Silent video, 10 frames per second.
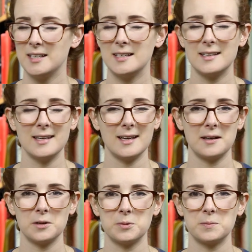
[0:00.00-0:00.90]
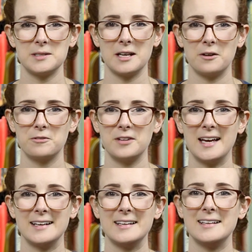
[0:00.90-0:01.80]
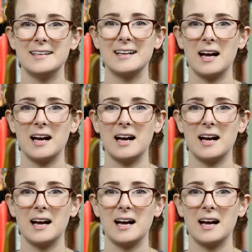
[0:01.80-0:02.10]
He can't help himself and he